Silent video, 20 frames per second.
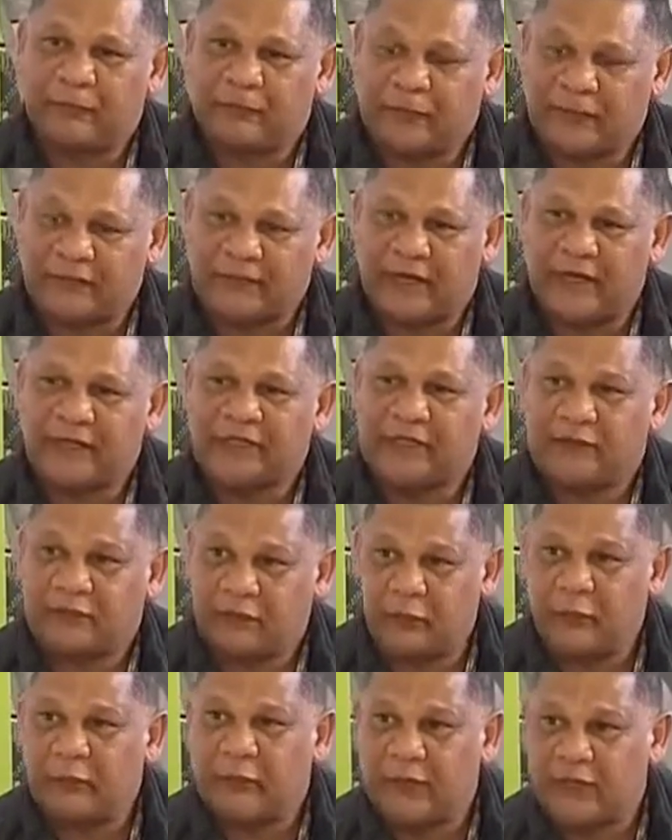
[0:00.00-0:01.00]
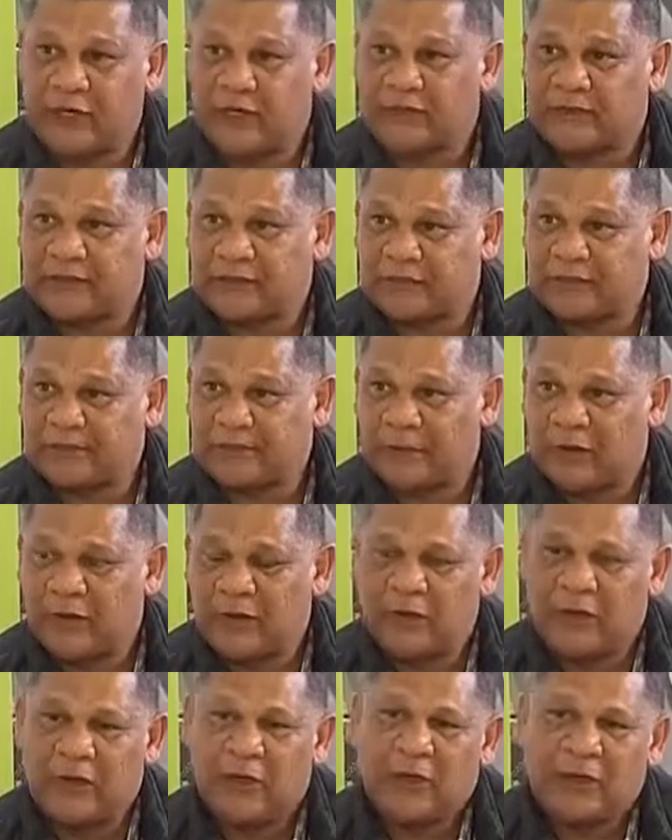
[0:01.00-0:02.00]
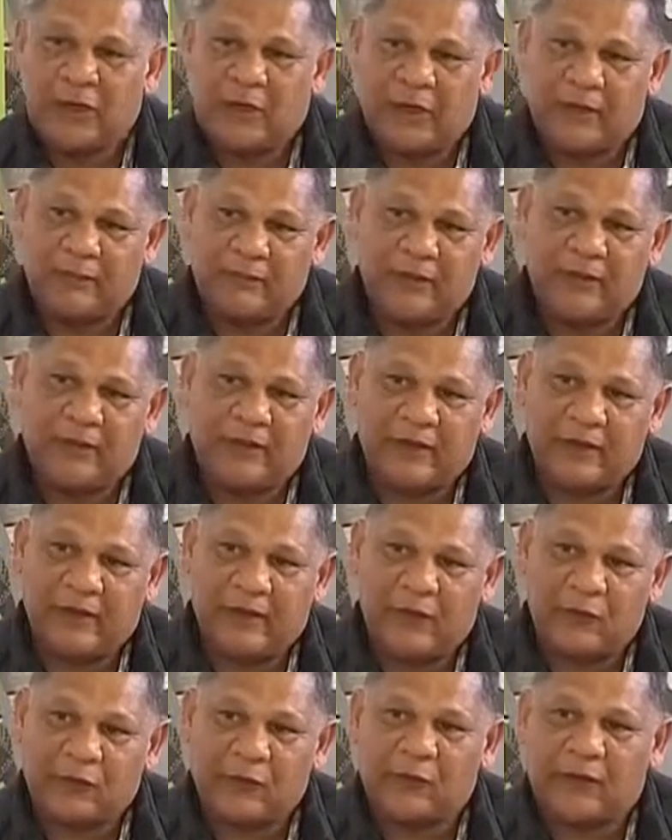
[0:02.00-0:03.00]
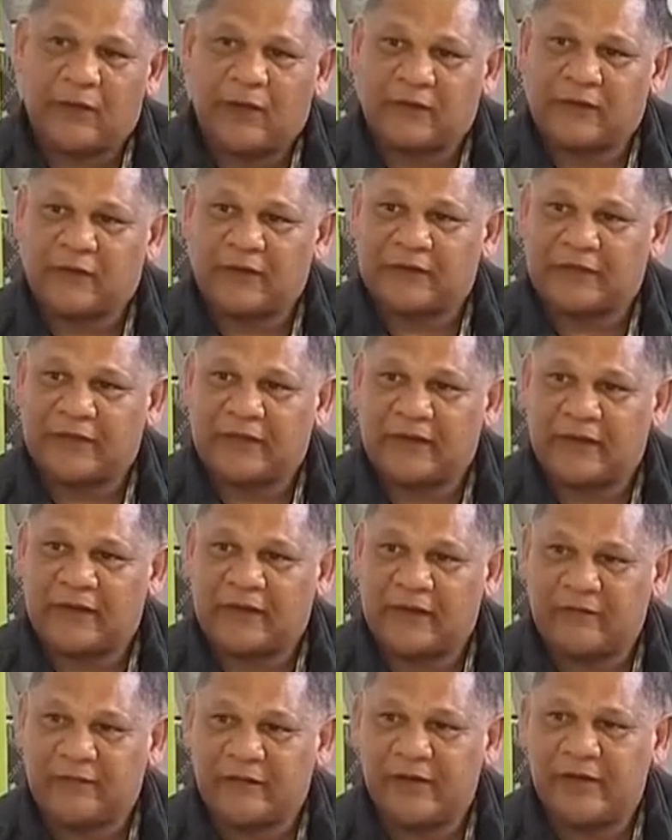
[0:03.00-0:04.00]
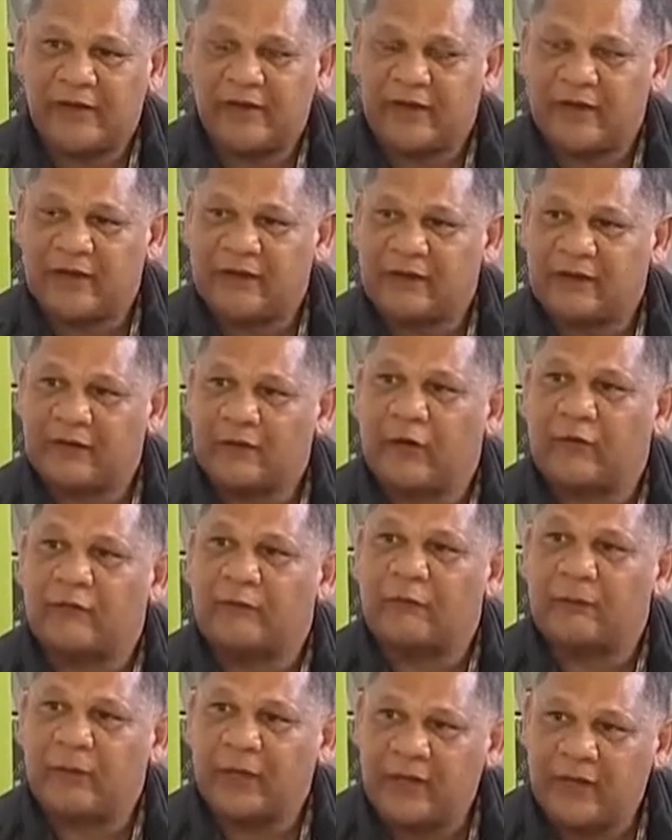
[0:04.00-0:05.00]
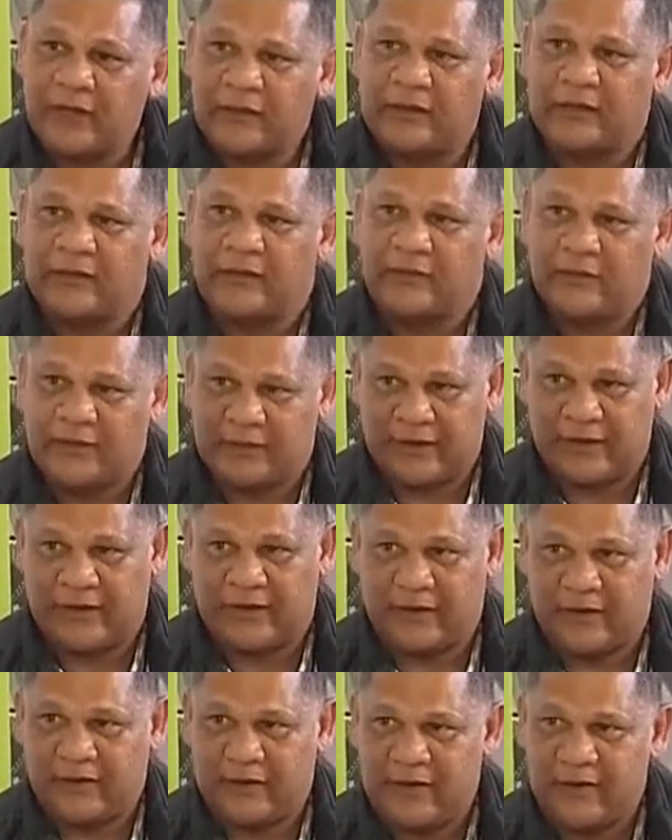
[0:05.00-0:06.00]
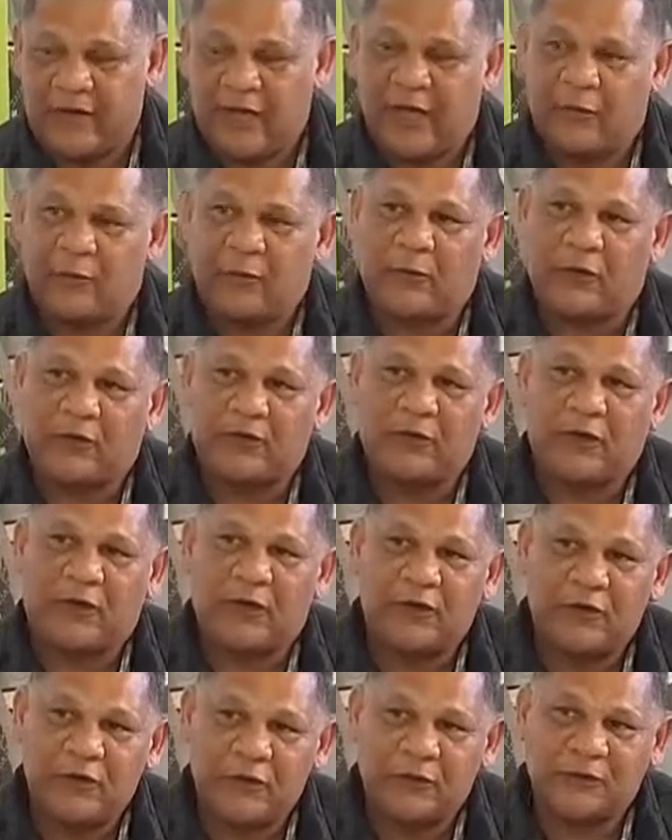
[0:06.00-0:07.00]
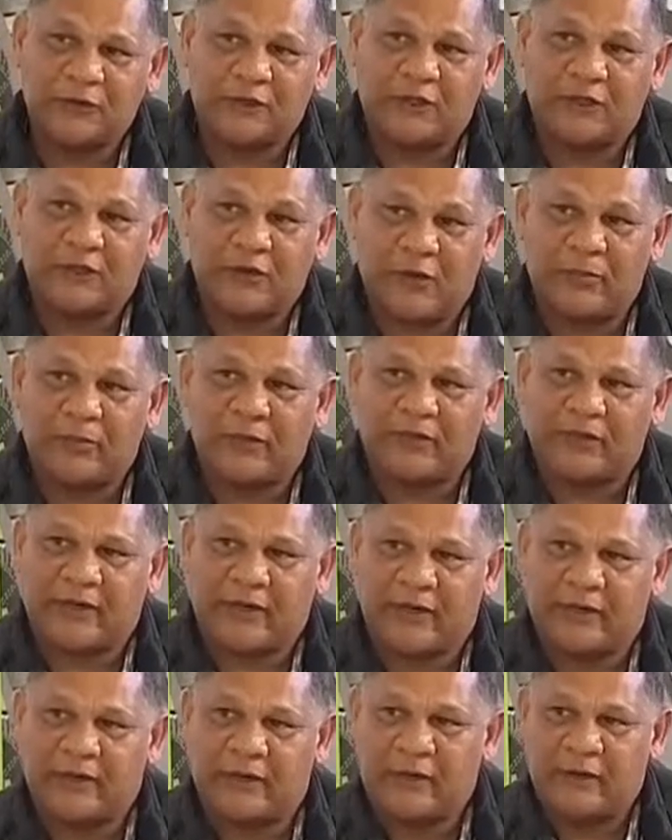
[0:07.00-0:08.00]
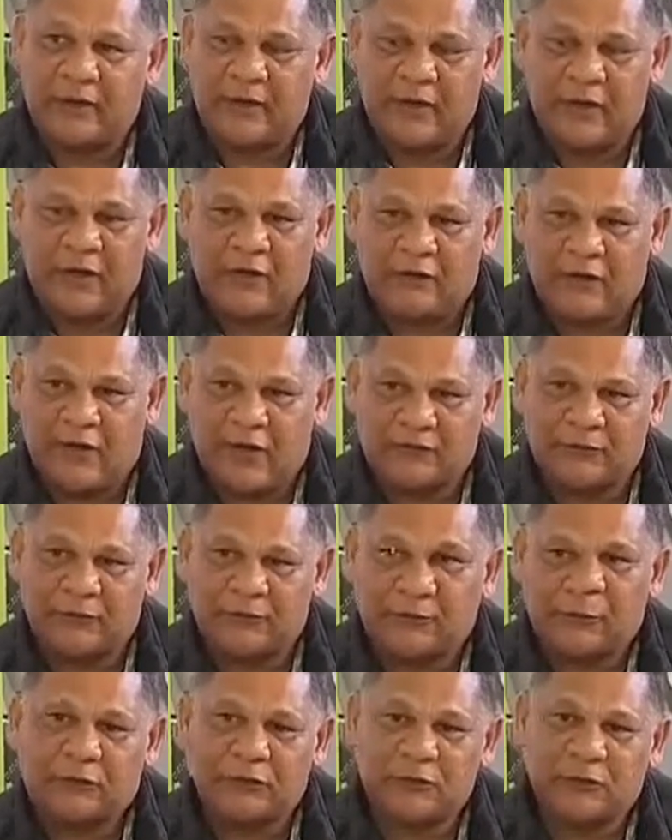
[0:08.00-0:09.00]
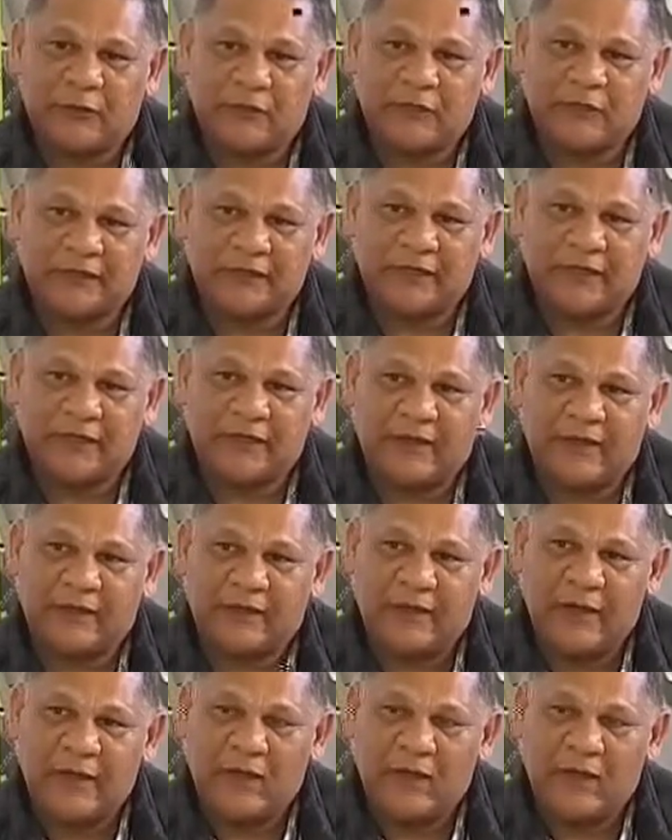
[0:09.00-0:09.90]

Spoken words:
must reach their full potential. At Beacon Hill High, we would like to see that every learner complete matric, and we want to reduce the dropout rate. For us, we also want to see that